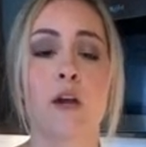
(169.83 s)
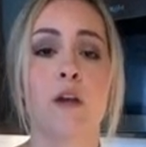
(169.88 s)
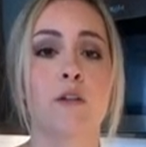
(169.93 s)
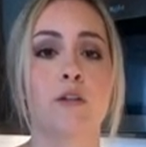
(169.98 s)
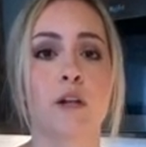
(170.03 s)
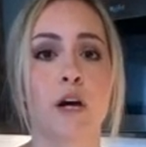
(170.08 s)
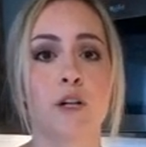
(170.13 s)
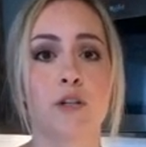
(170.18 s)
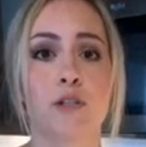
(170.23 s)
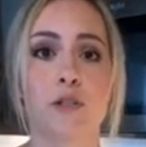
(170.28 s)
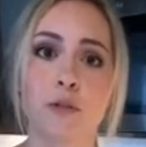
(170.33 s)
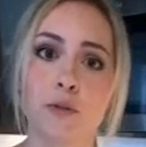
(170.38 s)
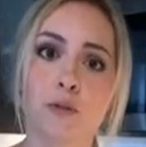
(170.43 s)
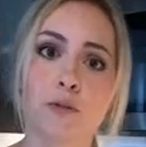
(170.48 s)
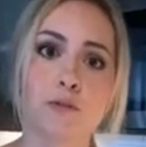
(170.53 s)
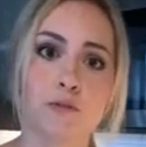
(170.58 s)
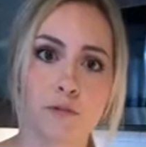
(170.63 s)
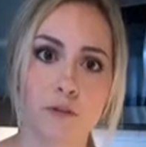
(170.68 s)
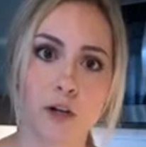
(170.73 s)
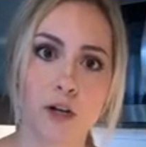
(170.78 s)
not too
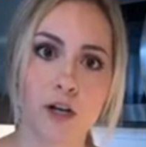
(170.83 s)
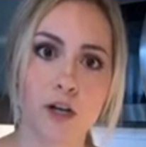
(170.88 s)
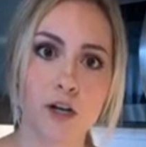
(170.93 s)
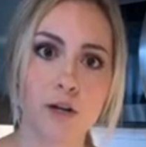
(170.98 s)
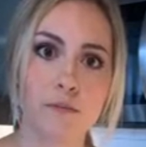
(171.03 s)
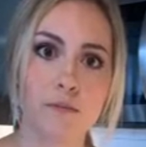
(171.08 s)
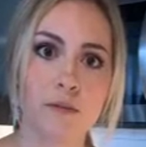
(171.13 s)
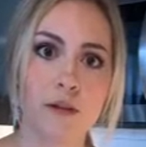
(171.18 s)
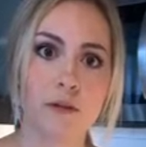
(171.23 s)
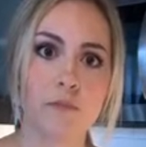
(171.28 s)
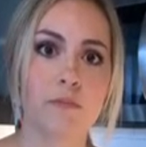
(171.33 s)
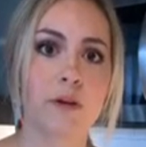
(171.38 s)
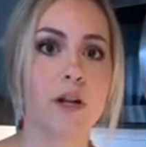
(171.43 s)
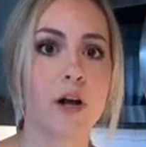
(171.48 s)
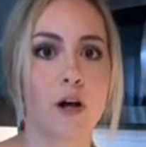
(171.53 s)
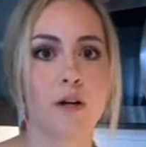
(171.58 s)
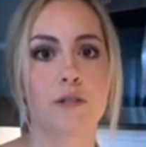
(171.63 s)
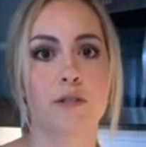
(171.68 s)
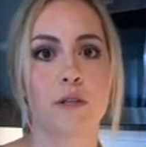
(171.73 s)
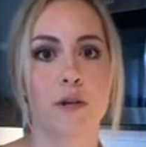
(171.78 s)
firm, but
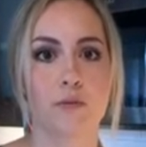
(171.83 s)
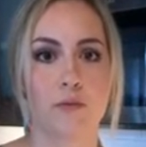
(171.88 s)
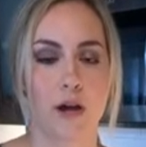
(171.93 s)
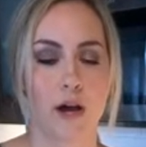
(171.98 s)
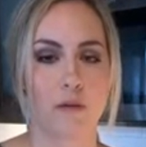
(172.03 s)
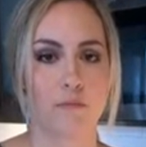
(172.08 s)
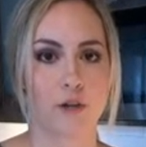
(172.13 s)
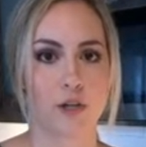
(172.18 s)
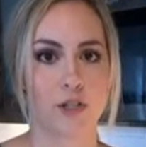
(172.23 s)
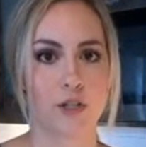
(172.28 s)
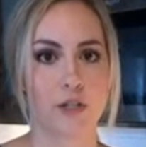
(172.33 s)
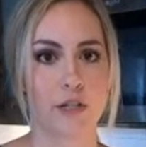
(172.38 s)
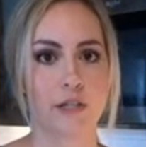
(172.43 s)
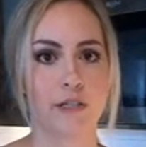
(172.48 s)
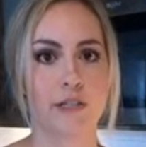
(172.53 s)
also not mushy.